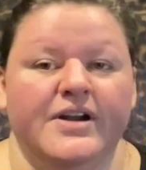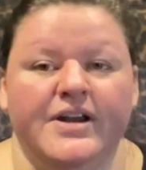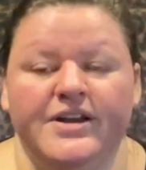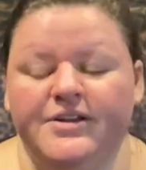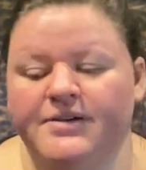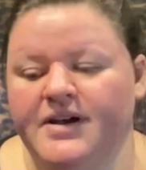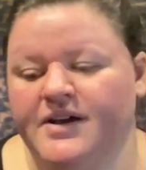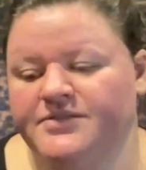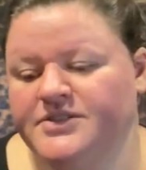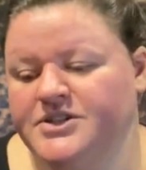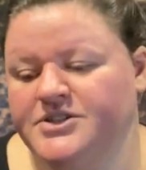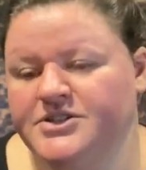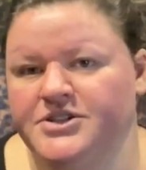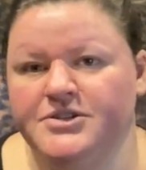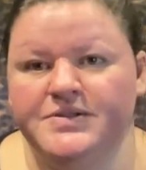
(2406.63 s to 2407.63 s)
and you have to
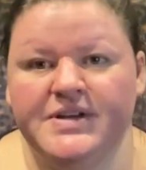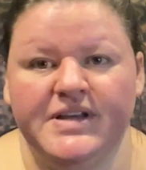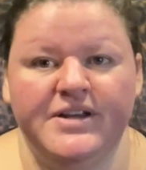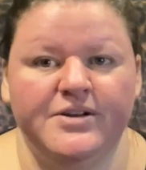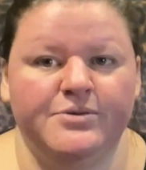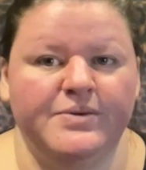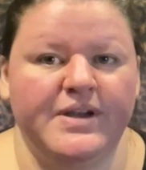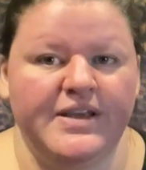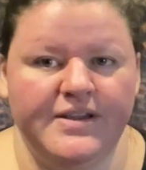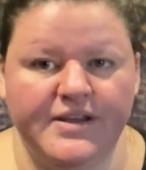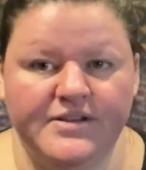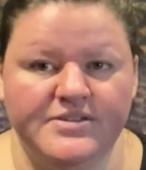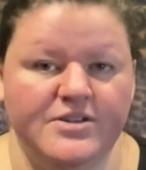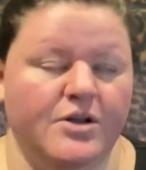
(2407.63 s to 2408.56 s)
do it in a way that's